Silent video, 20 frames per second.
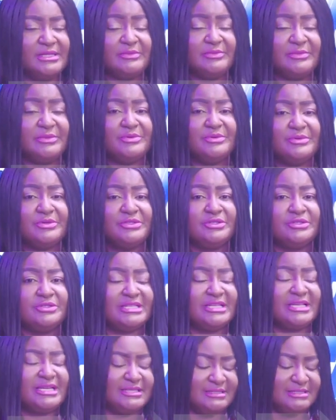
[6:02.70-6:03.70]
of people
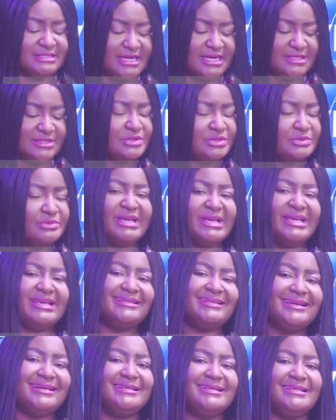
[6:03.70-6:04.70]
connotate that to mean
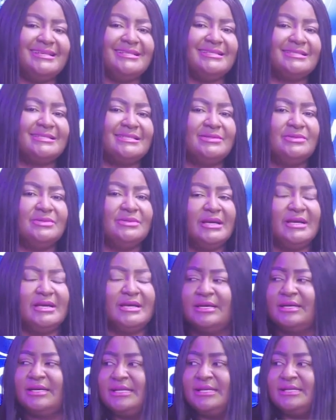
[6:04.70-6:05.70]
that he's still
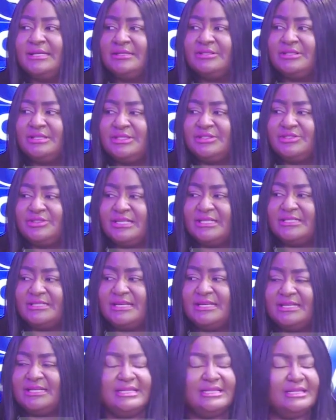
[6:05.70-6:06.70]

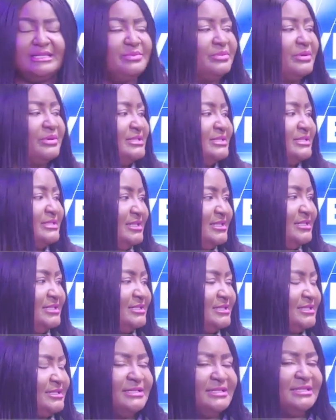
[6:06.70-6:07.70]
interested in the
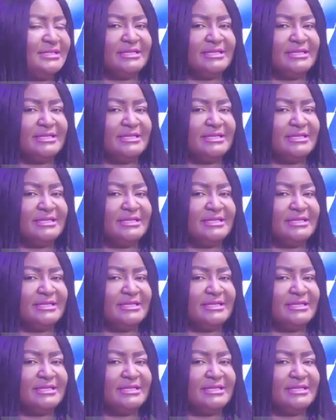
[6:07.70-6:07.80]
presidency.